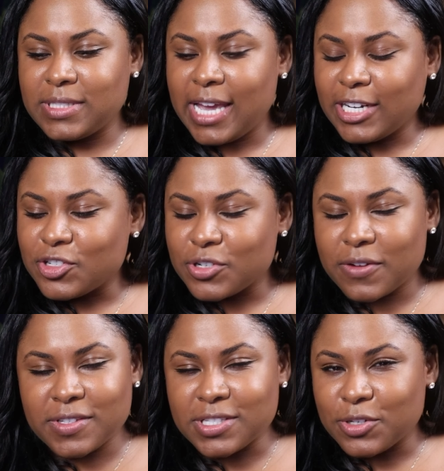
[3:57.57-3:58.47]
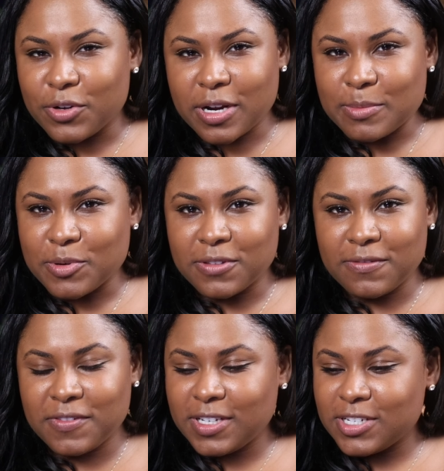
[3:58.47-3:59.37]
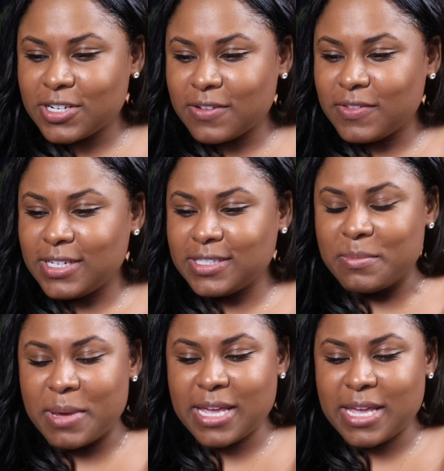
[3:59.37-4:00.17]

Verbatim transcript: The texture of it is incredible. The finish of it is